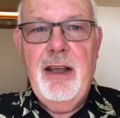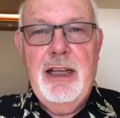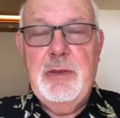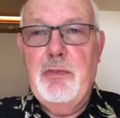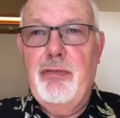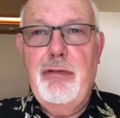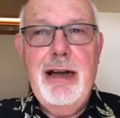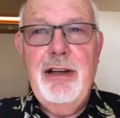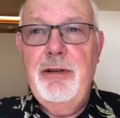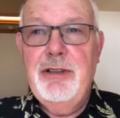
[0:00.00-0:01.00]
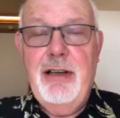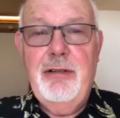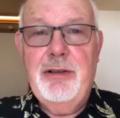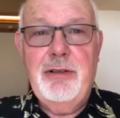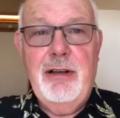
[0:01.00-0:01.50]
It's brand new
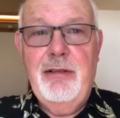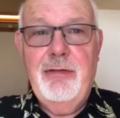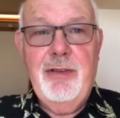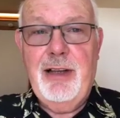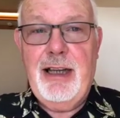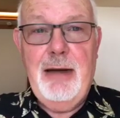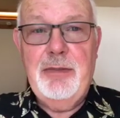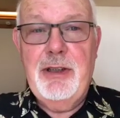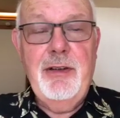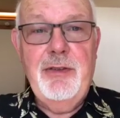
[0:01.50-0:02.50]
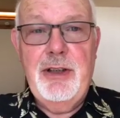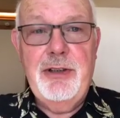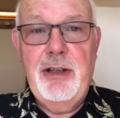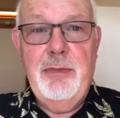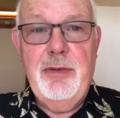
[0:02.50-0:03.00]
territory for the captain of this
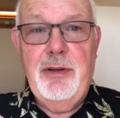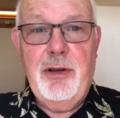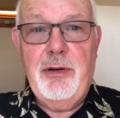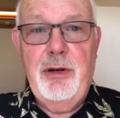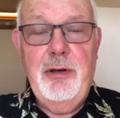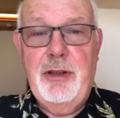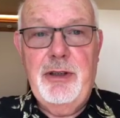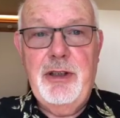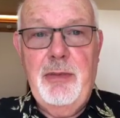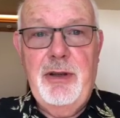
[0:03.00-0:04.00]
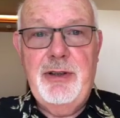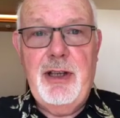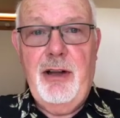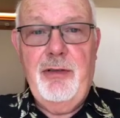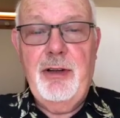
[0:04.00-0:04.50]
ship and the crew and the ship
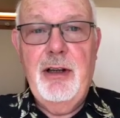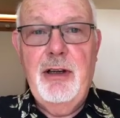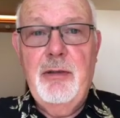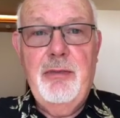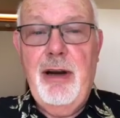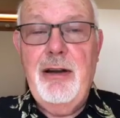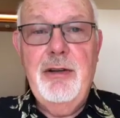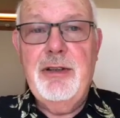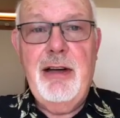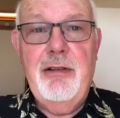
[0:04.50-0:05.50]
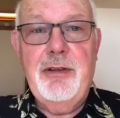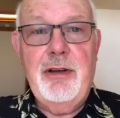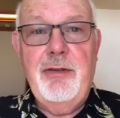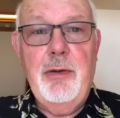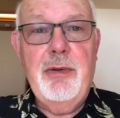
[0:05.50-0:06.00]
itself. Brand new
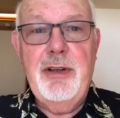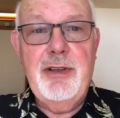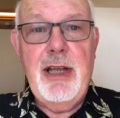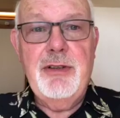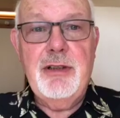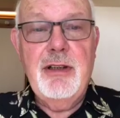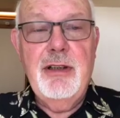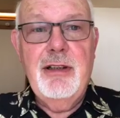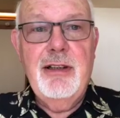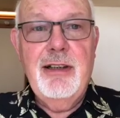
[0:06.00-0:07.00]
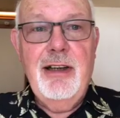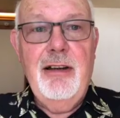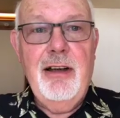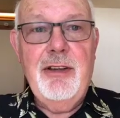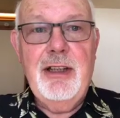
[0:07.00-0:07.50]
territory for Princess. You
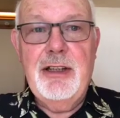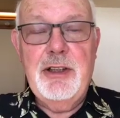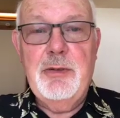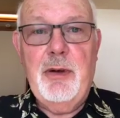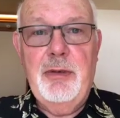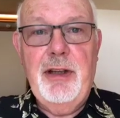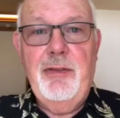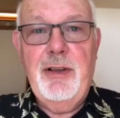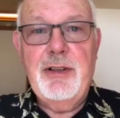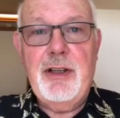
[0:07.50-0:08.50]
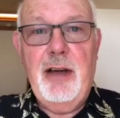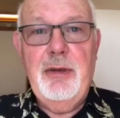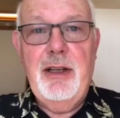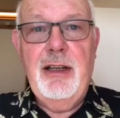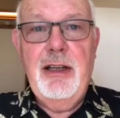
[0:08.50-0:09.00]
know, I think this is probably the first time
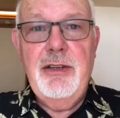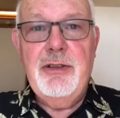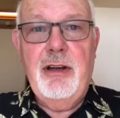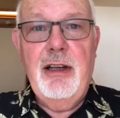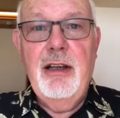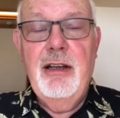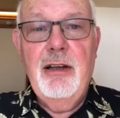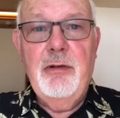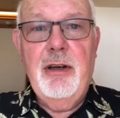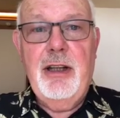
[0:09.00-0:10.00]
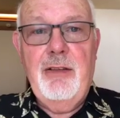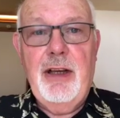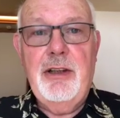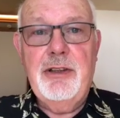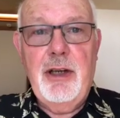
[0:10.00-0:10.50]
in their history where they've
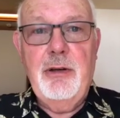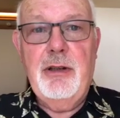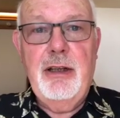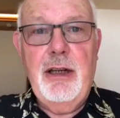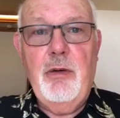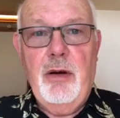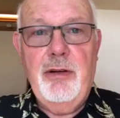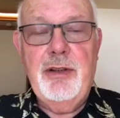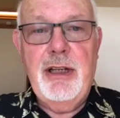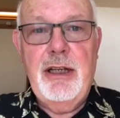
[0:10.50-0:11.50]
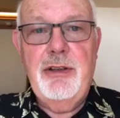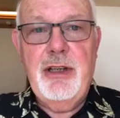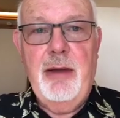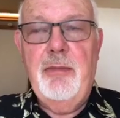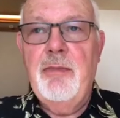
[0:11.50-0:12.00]
had a totally quarantined
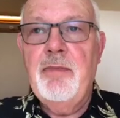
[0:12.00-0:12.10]
ship.